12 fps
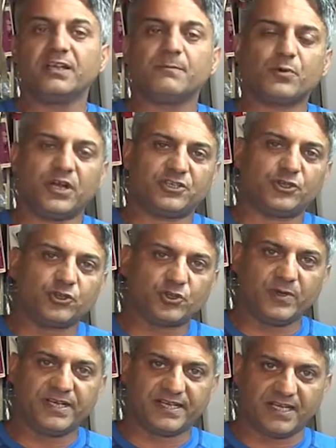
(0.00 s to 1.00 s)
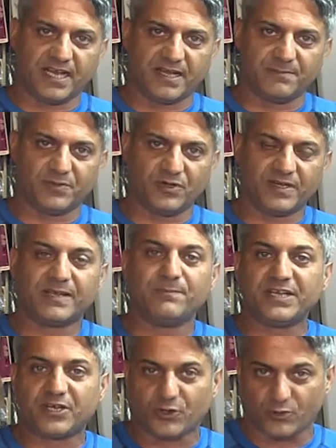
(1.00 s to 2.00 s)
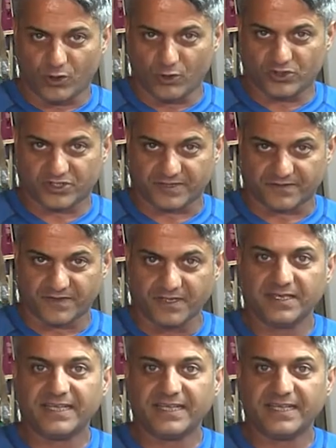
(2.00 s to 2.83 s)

Pressure-treated lumber can be corrosive.